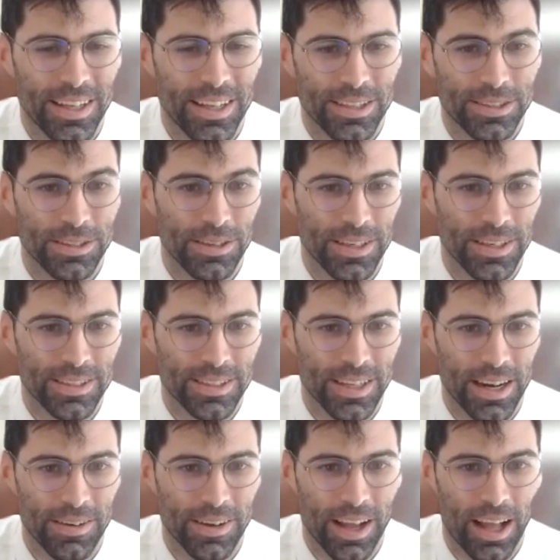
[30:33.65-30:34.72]
students
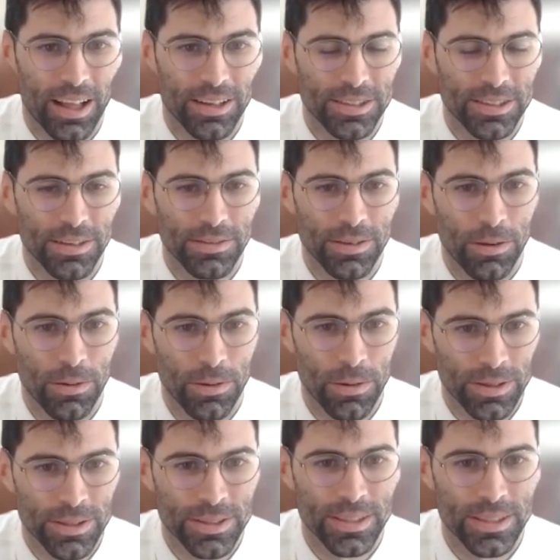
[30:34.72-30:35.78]
kind of a college level course.